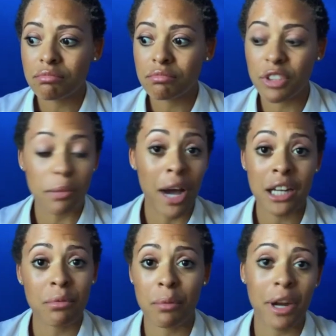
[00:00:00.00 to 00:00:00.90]
the
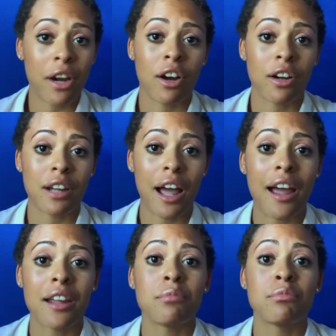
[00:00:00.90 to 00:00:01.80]
bottom of my heart,
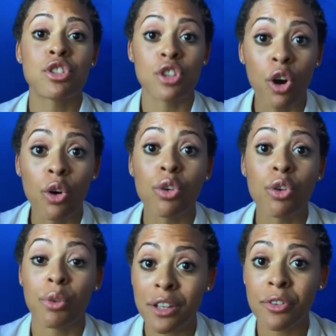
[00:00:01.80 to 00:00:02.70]
I am so
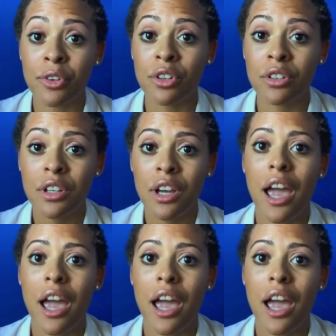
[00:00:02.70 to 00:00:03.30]
grateful